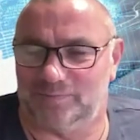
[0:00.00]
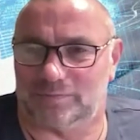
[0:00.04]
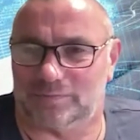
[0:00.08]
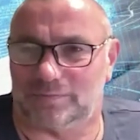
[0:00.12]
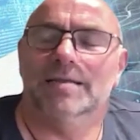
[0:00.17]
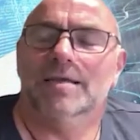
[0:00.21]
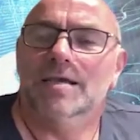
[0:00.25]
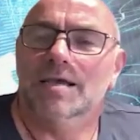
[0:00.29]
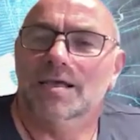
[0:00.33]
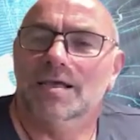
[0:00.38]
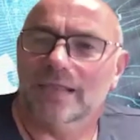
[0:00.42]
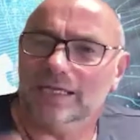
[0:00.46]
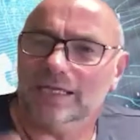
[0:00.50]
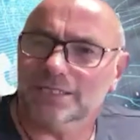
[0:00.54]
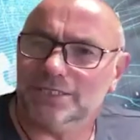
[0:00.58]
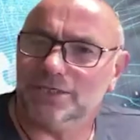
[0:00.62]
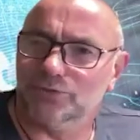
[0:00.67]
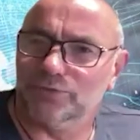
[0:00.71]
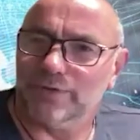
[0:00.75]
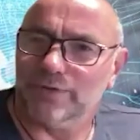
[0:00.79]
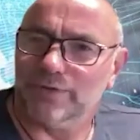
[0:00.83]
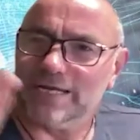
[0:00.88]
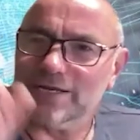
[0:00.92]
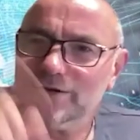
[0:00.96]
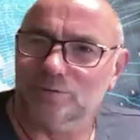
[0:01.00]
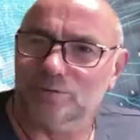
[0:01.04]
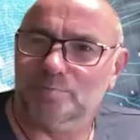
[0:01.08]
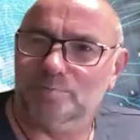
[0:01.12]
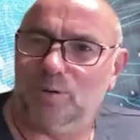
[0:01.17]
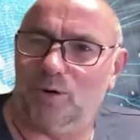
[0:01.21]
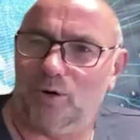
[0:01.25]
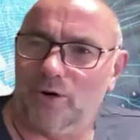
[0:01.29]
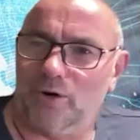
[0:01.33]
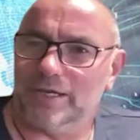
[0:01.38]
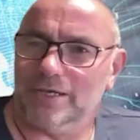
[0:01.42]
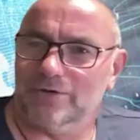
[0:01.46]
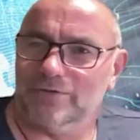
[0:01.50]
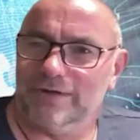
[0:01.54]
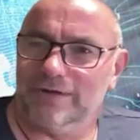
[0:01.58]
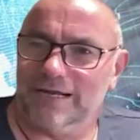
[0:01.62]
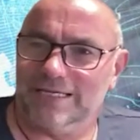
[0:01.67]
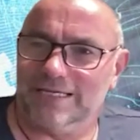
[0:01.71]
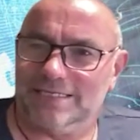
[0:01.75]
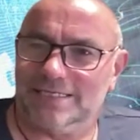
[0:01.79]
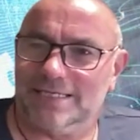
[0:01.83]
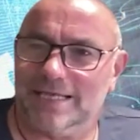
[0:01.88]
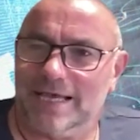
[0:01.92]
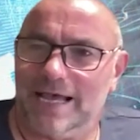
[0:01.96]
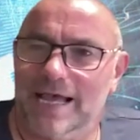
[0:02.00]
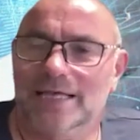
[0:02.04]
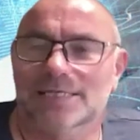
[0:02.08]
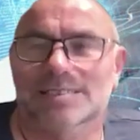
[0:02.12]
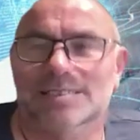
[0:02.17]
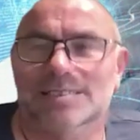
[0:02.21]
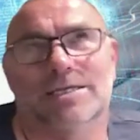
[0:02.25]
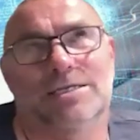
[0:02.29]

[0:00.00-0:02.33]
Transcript: I said, that's a really good point you raised there.